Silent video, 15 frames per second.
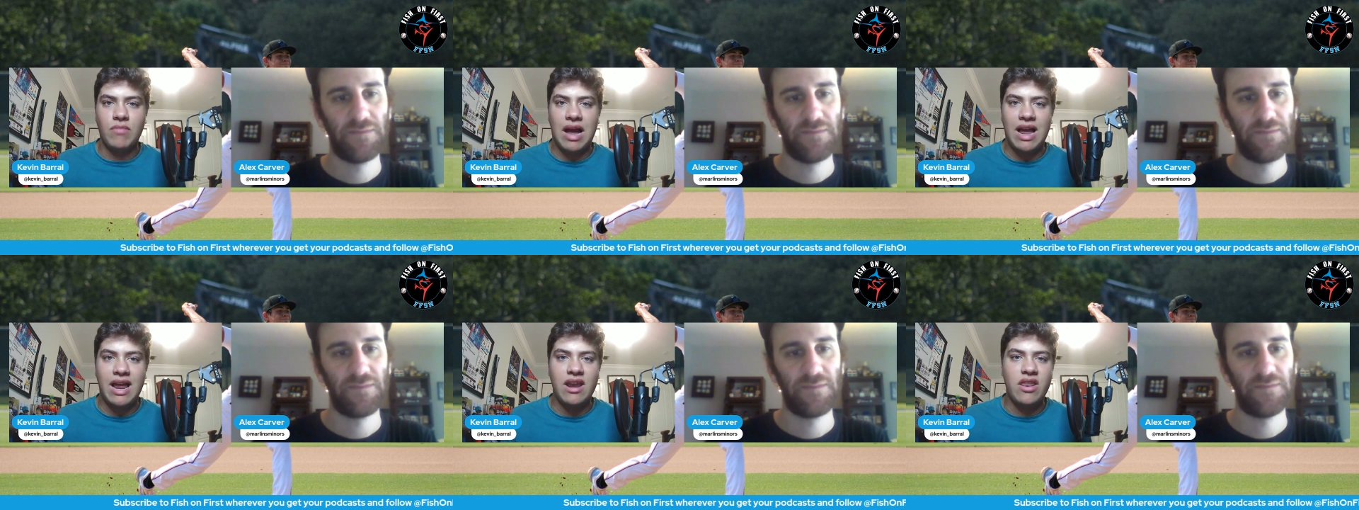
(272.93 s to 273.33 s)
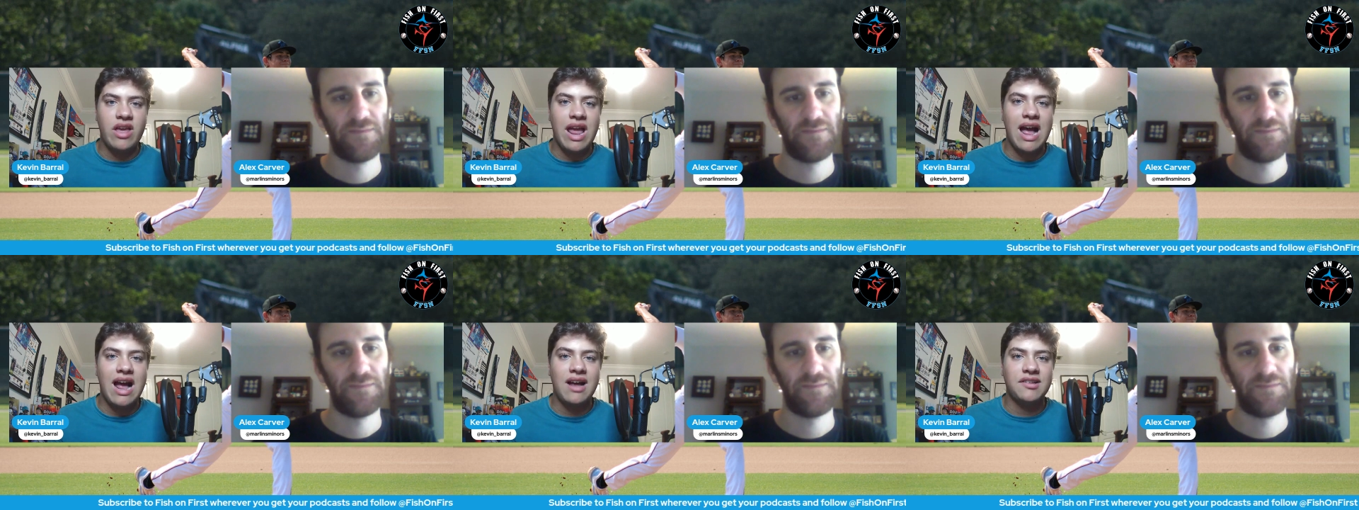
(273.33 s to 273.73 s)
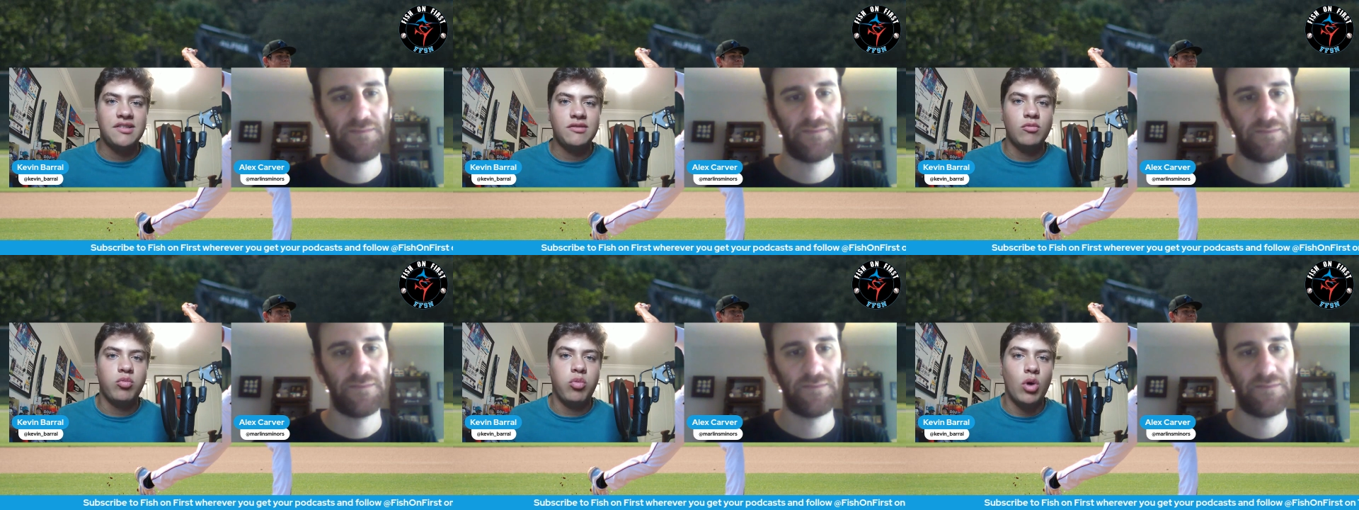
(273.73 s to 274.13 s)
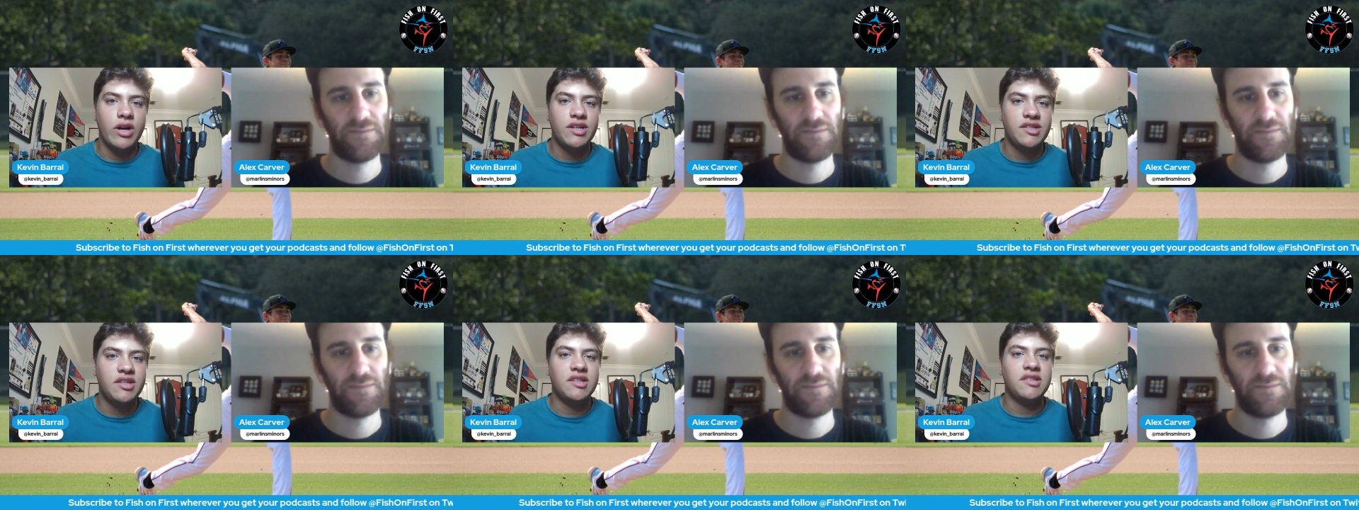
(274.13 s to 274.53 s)
Speaker 1: And they asked, what
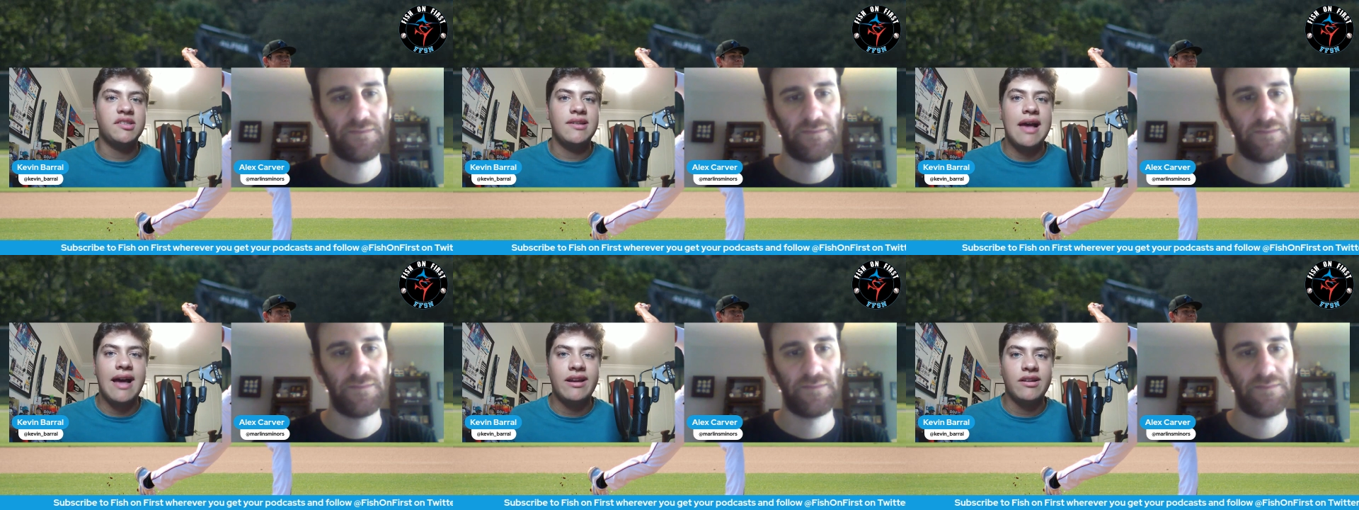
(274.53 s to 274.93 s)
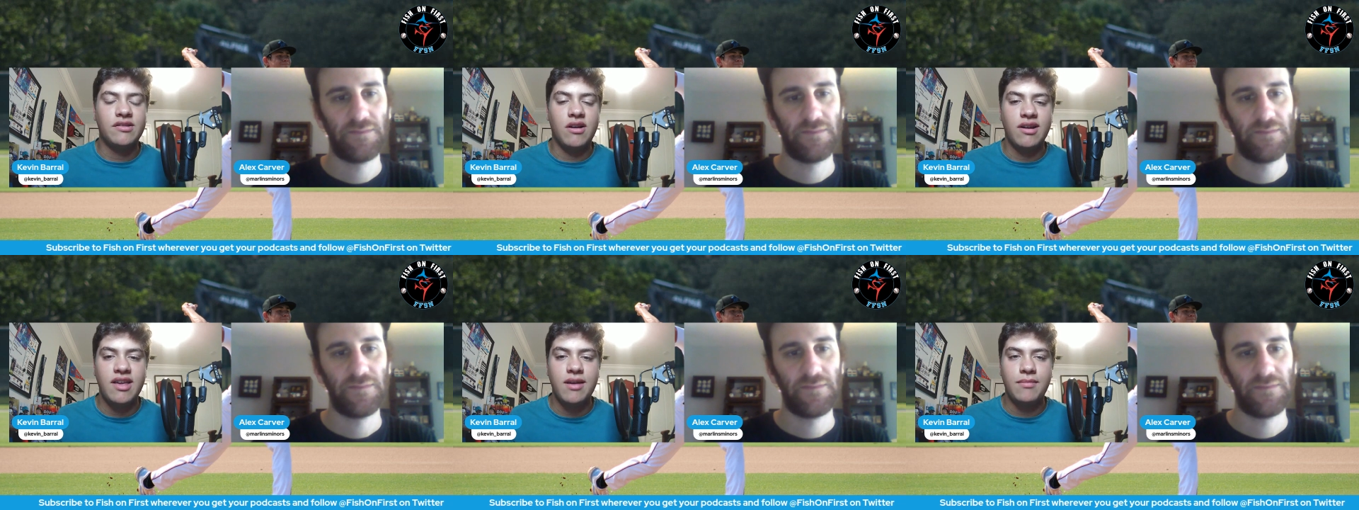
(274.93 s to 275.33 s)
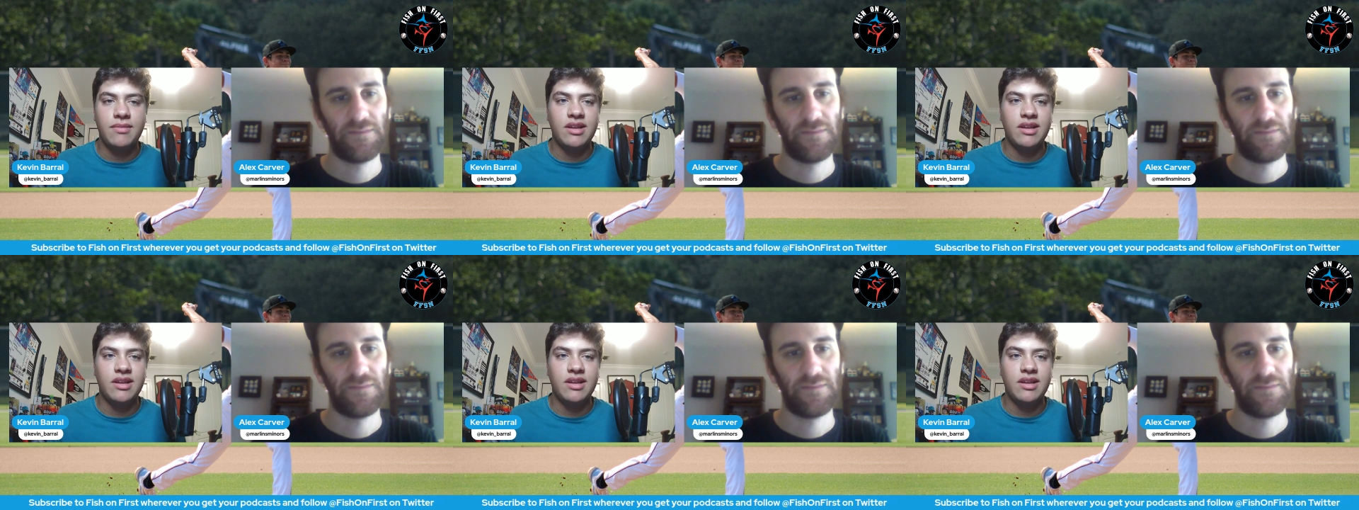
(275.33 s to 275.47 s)
is the status on him?